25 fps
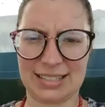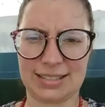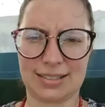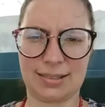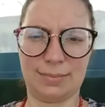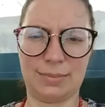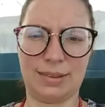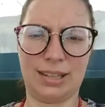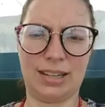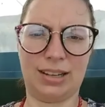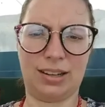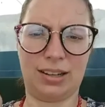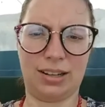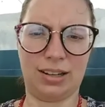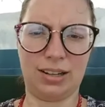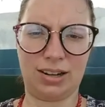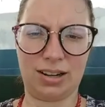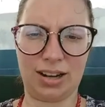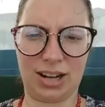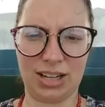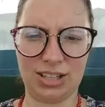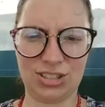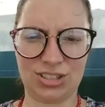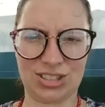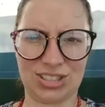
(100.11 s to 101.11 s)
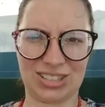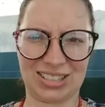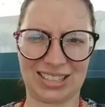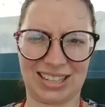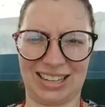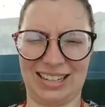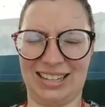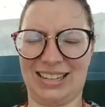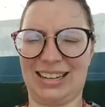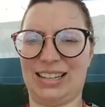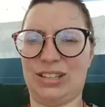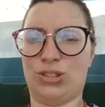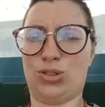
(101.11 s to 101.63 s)
something unconscious kind
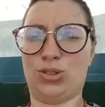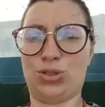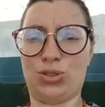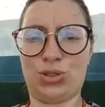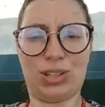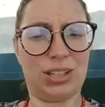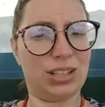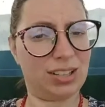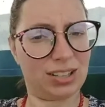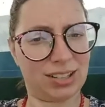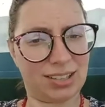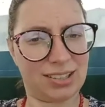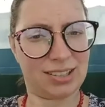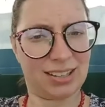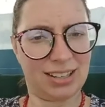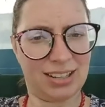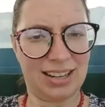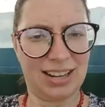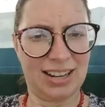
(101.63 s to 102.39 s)
of gets triggered